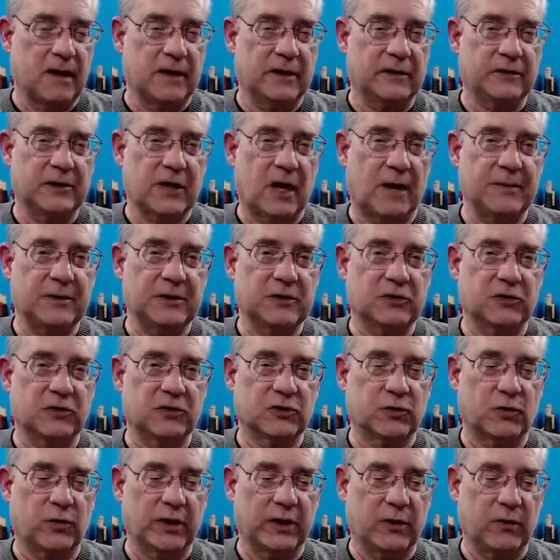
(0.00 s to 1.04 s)
Tommy turned
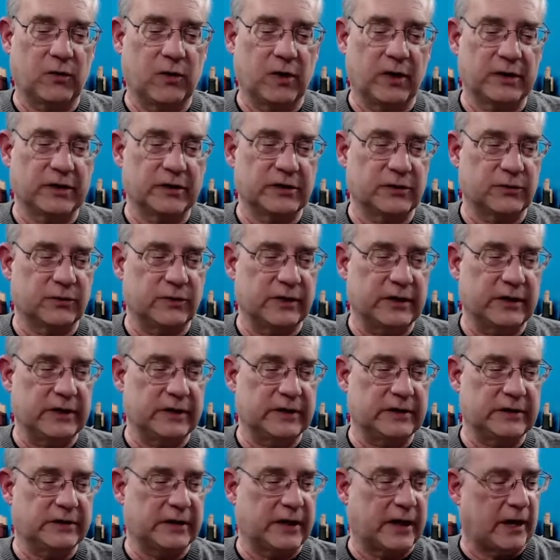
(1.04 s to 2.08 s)
21, so we
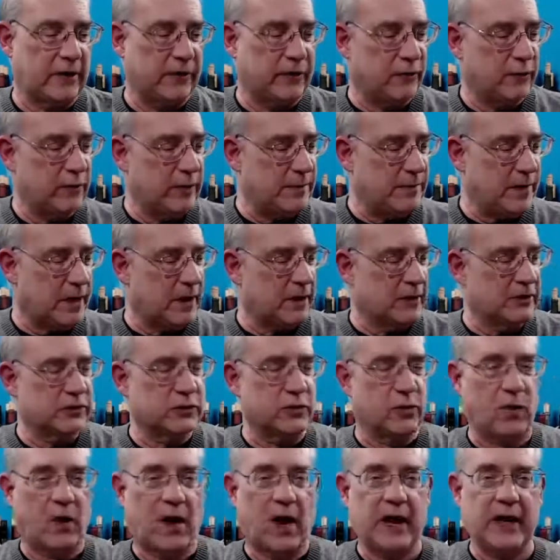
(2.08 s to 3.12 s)
set out 3 bottles of
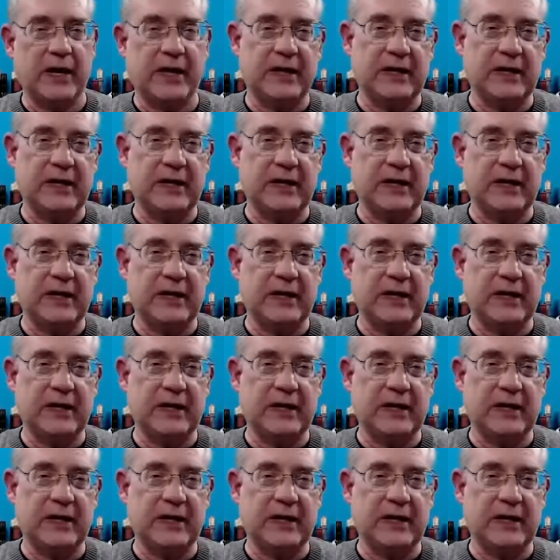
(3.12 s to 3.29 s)
wine,